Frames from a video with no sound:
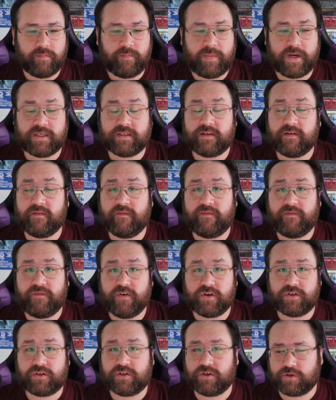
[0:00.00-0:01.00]
Best
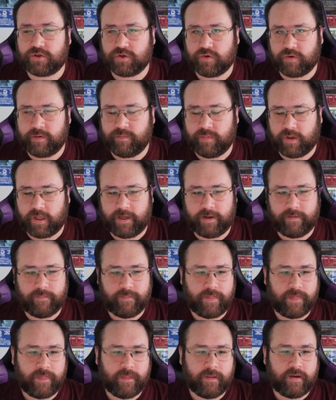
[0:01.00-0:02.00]
First Screenplay,
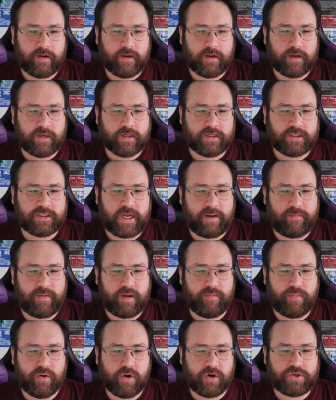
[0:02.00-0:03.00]
Sammy
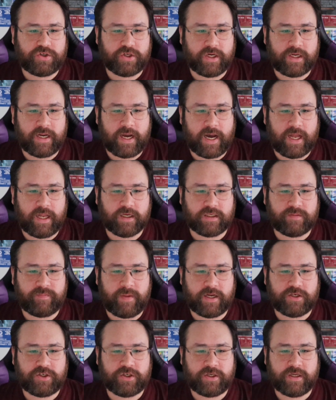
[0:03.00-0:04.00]
Birch and Alex
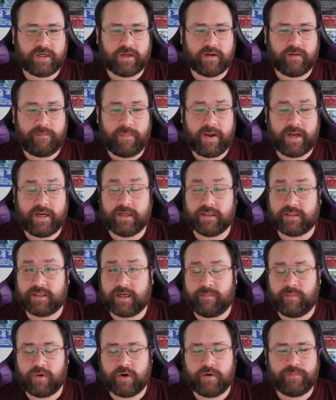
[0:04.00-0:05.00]
Machnick, May
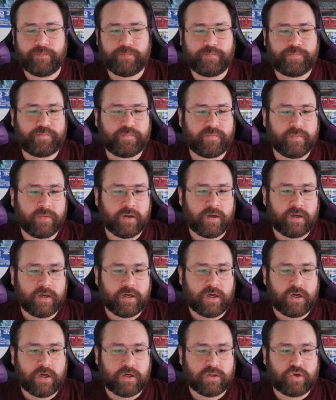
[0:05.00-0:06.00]
December,
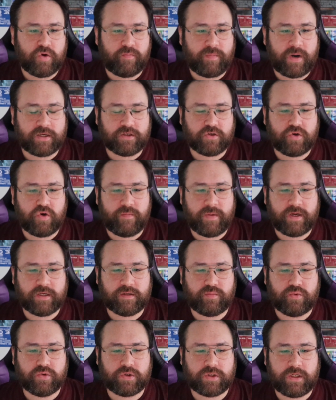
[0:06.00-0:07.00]
Tomas Gomez
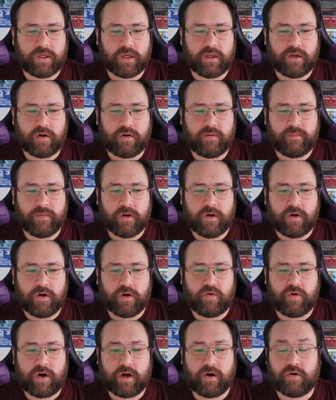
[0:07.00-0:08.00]
Bustillo,
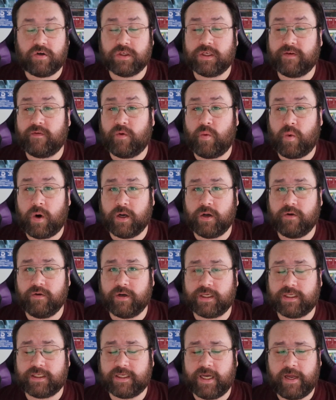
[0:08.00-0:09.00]
Chronicles of a
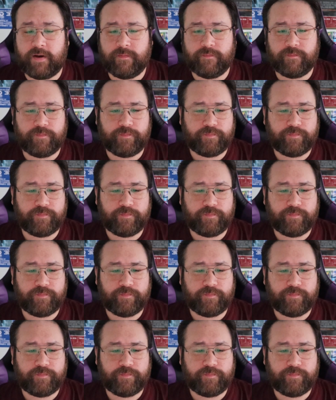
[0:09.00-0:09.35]
Wandering Saint,